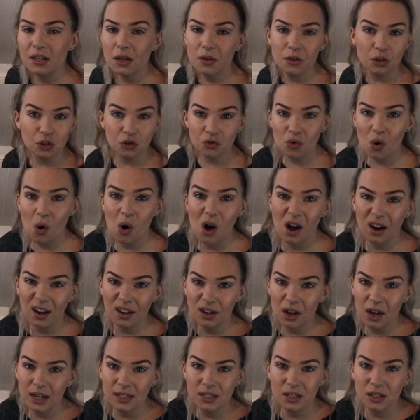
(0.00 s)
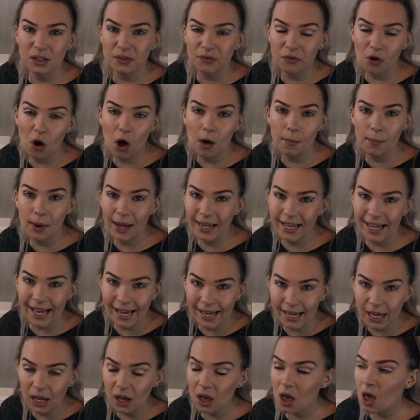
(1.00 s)
are the drawer organisers from
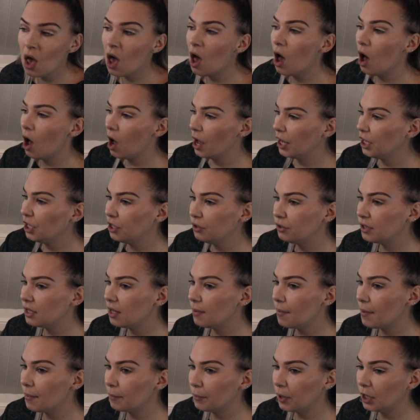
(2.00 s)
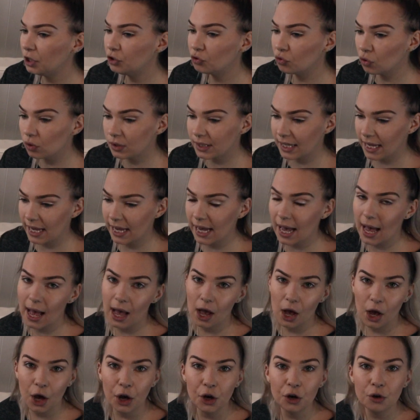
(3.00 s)
IKEA. I use them in my drawers here
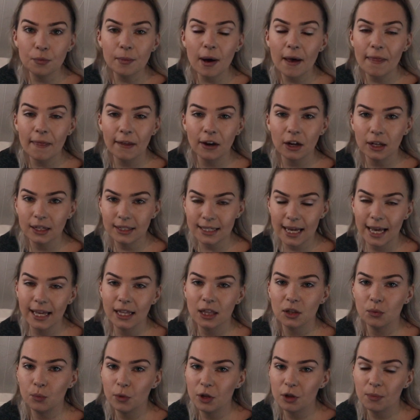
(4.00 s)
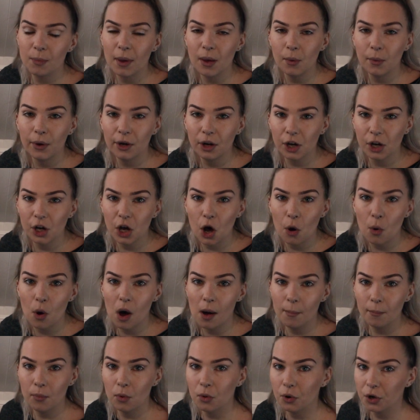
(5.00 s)
at home, and then I take them with me when I go
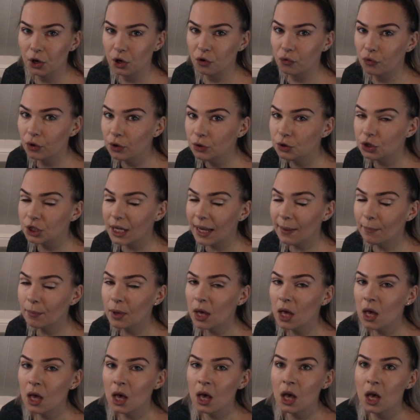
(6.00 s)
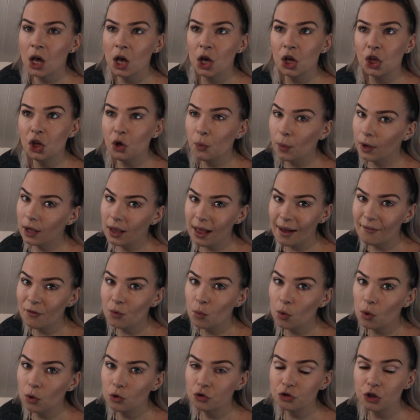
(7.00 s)
on board a cruise ship. You will have a
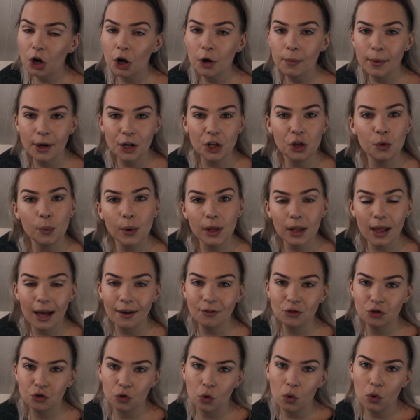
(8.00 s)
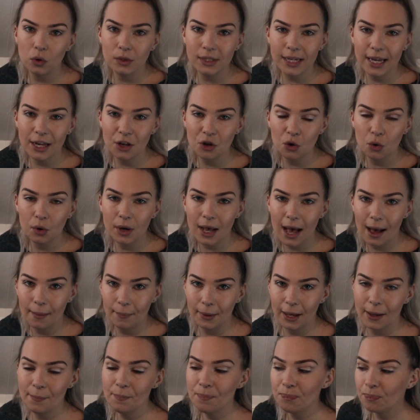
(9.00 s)
wardrobe and you will have drawers in your
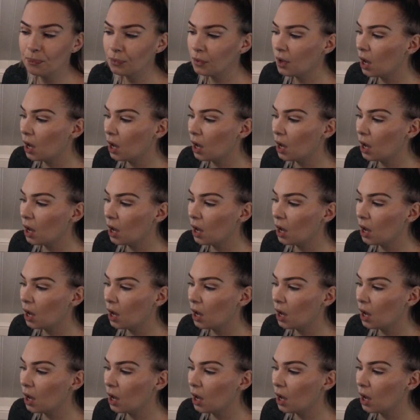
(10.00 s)
cabin,